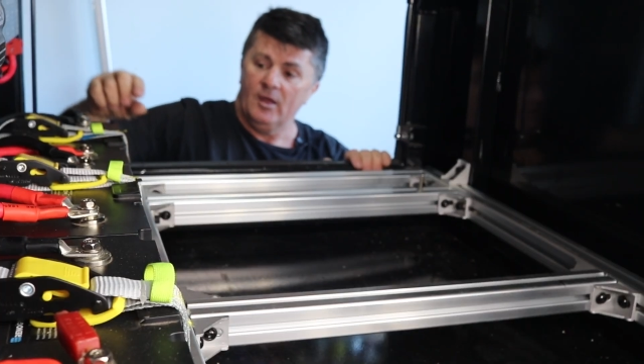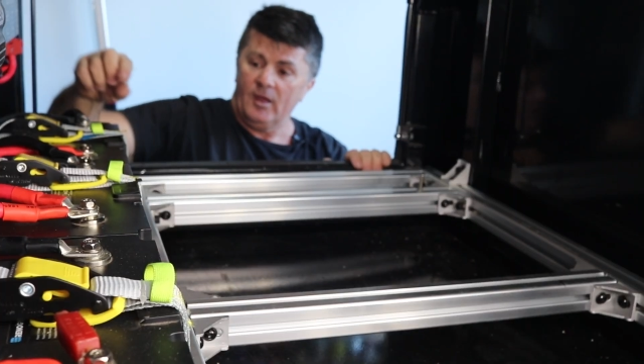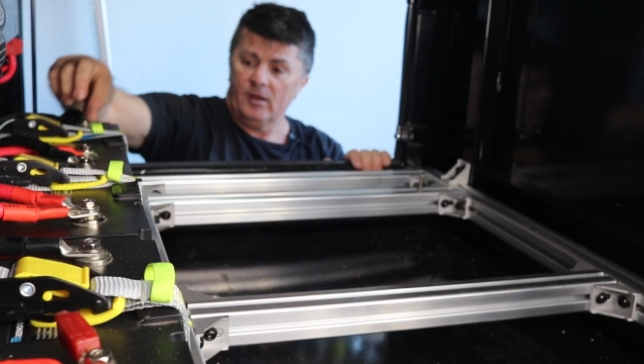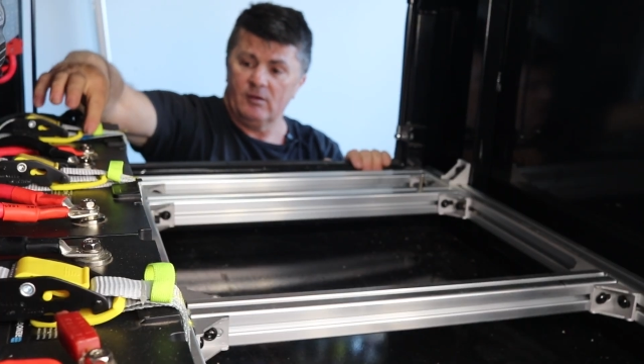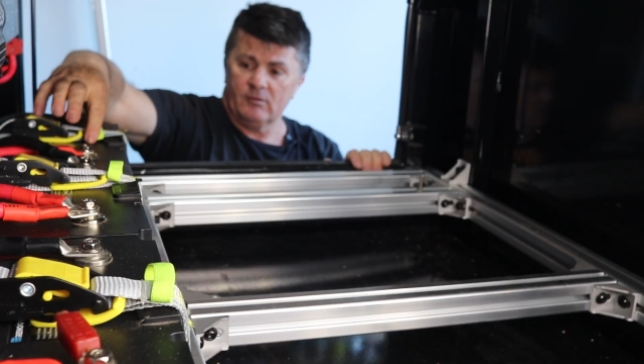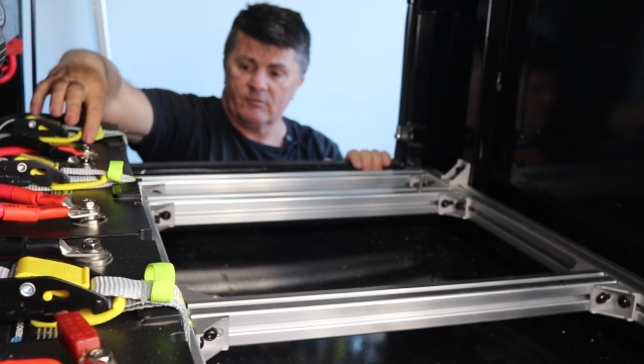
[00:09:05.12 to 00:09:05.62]

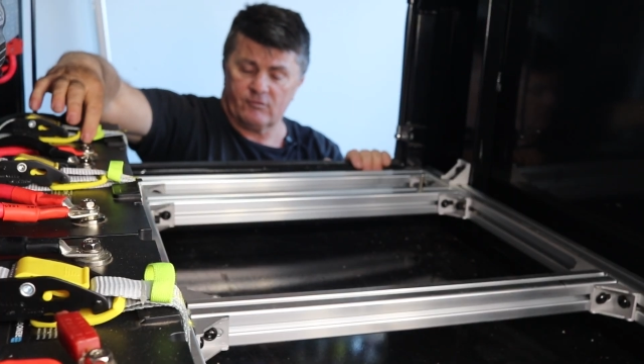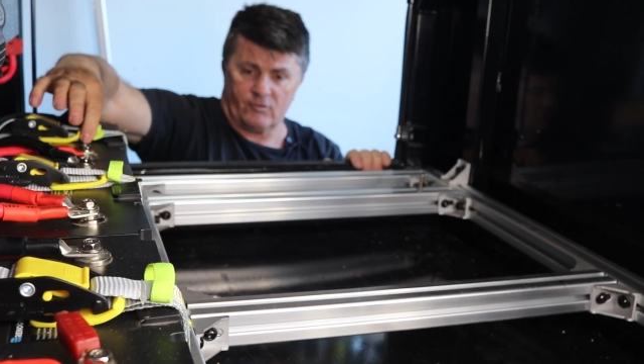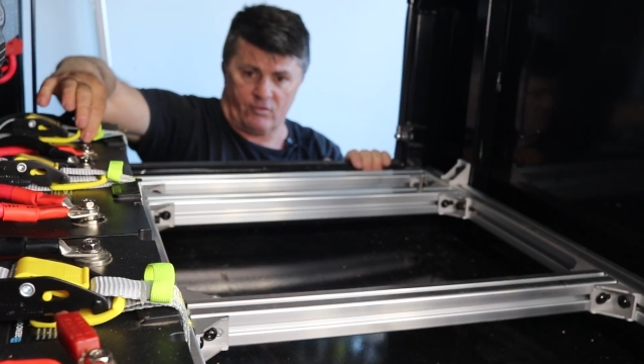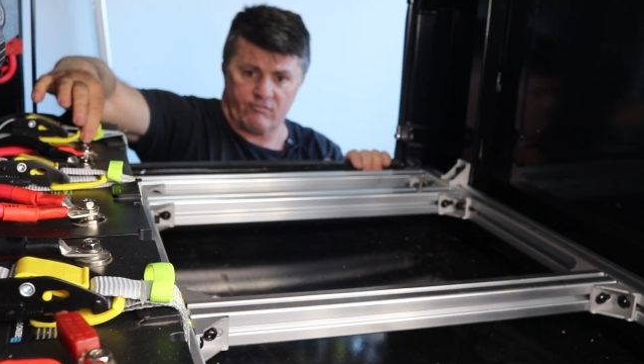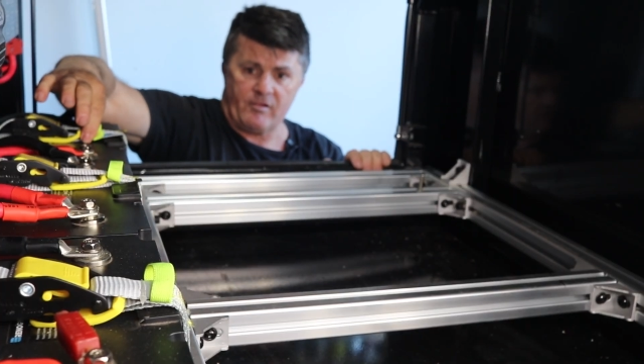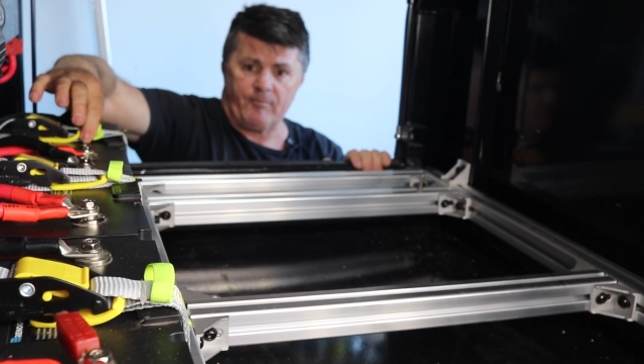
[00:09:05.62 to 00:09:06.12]
and
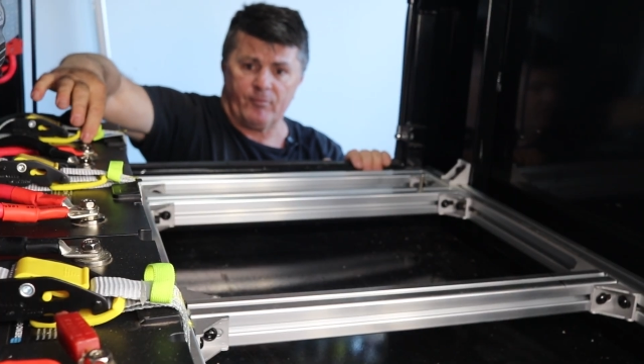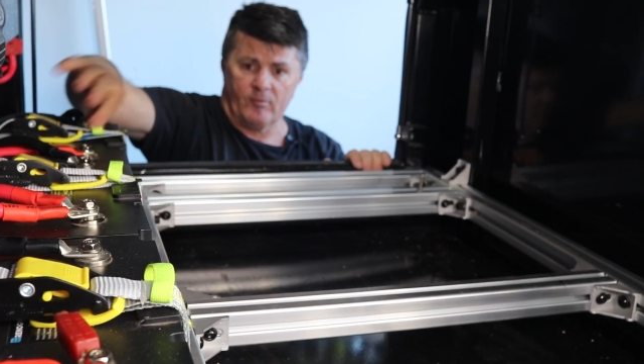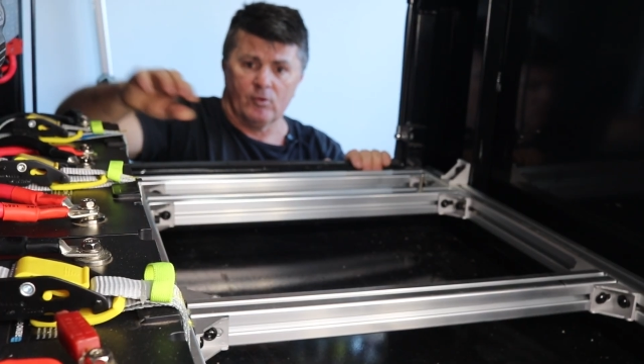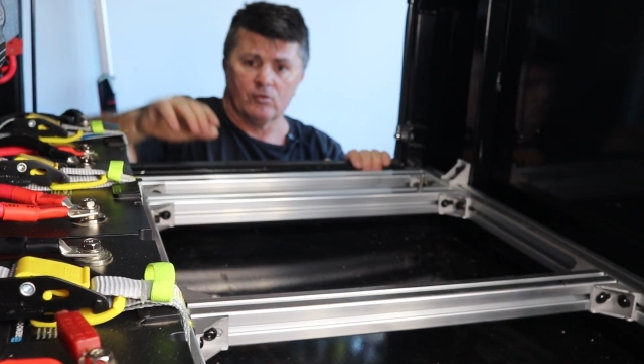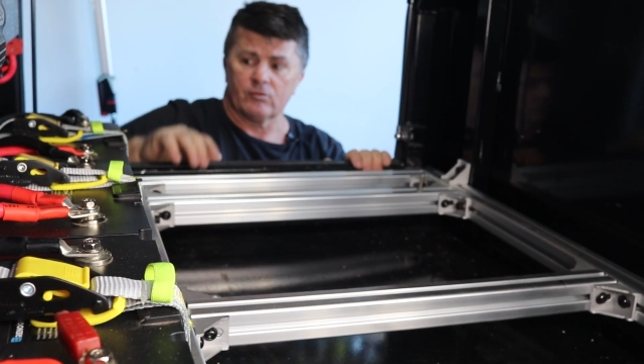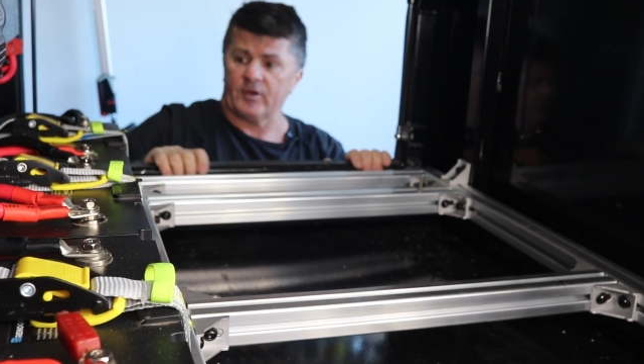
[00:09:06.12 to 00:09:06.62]
just strapped
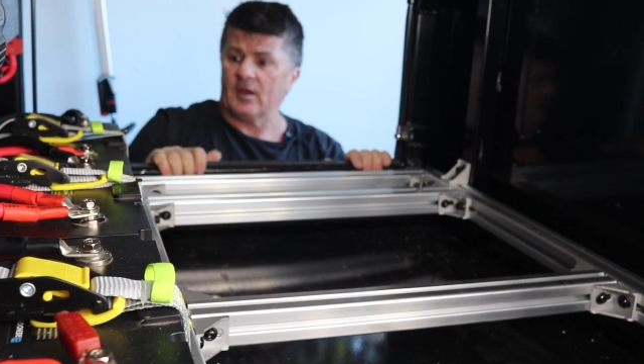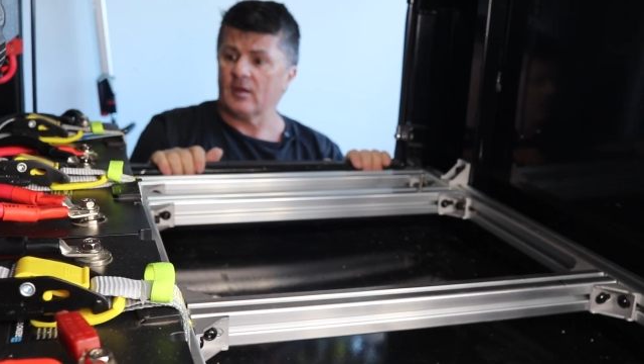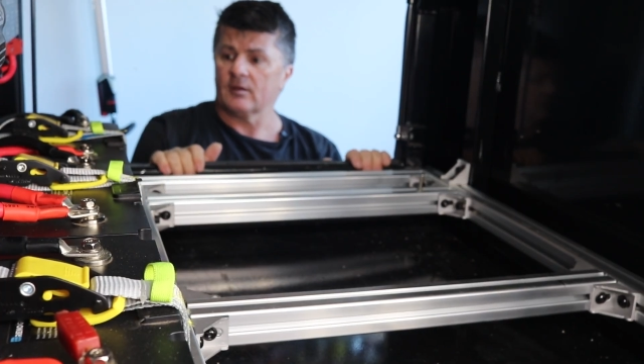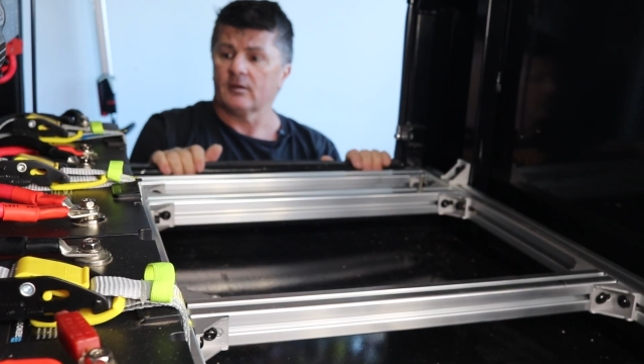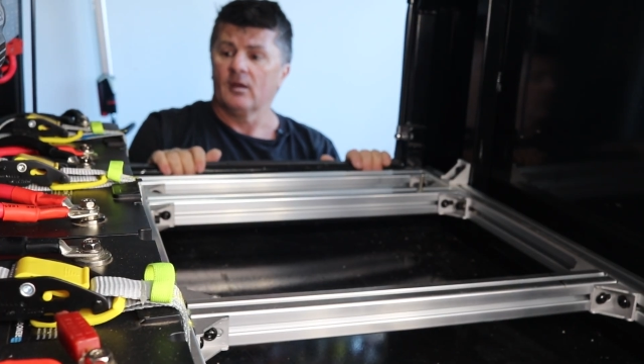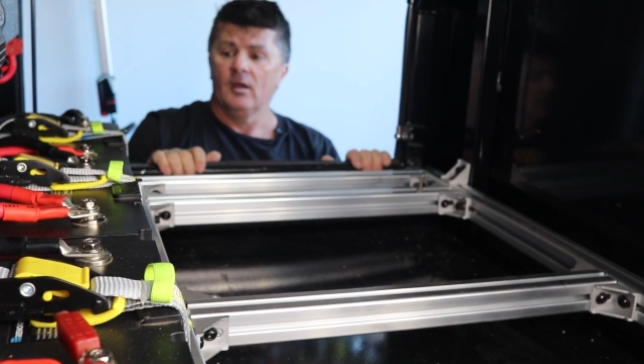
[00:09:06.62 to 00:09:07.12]
them all
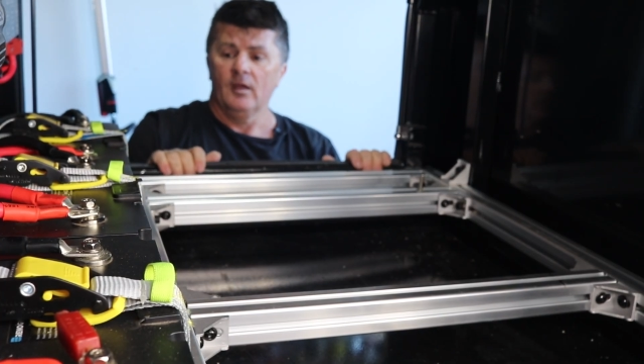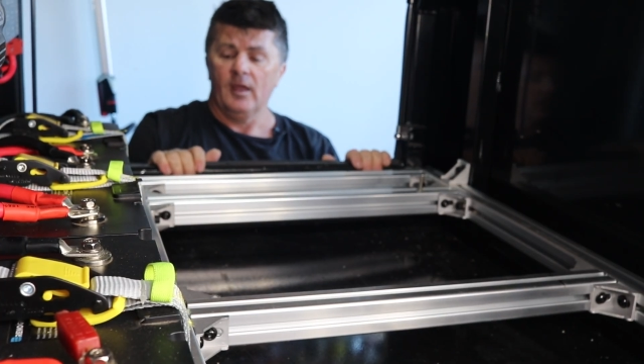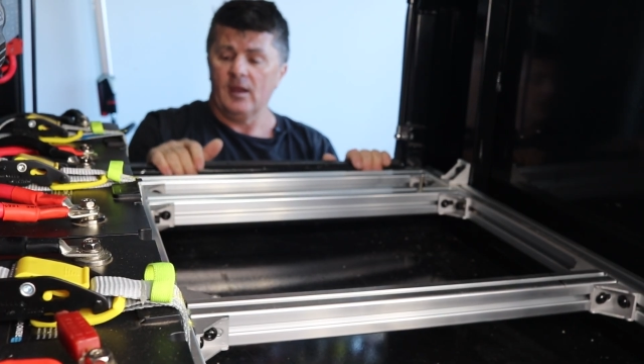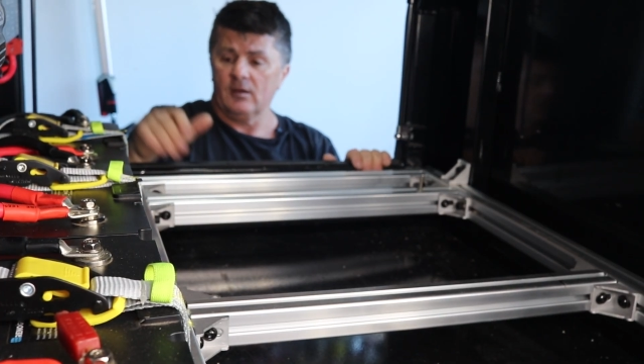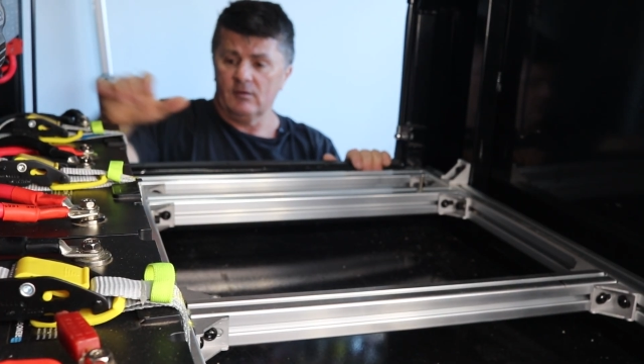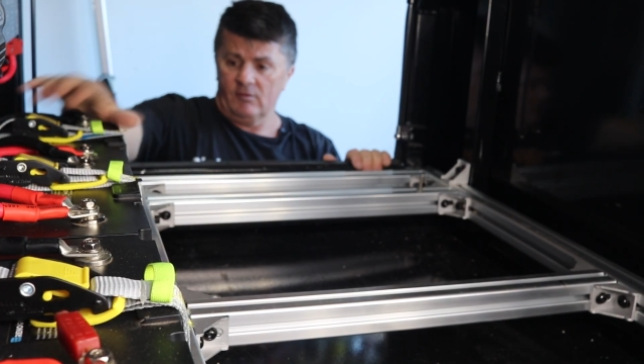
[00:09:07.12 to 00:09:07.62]
down,
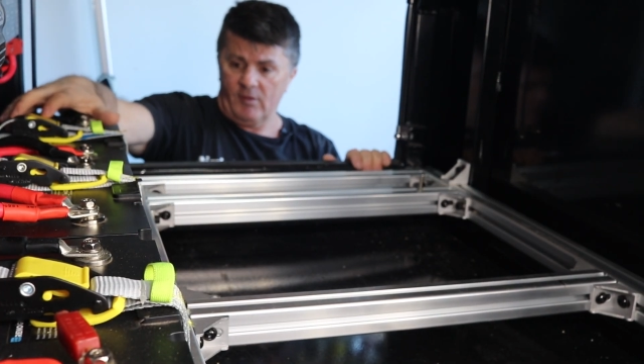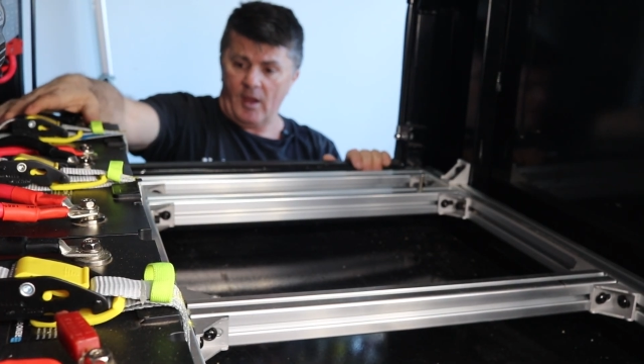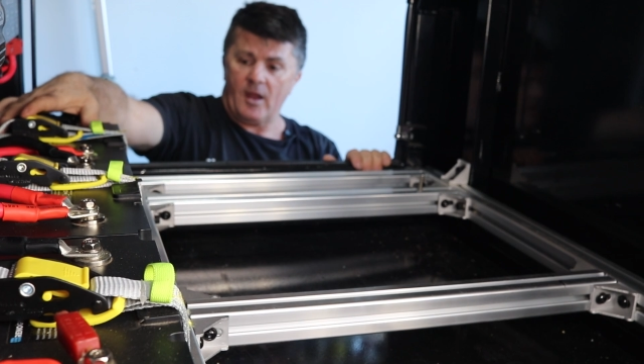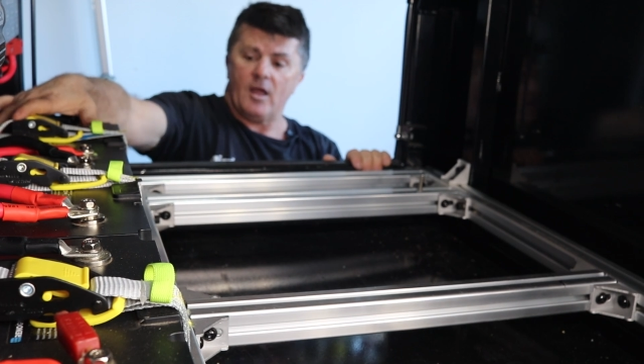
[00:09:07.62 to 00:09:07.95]
and they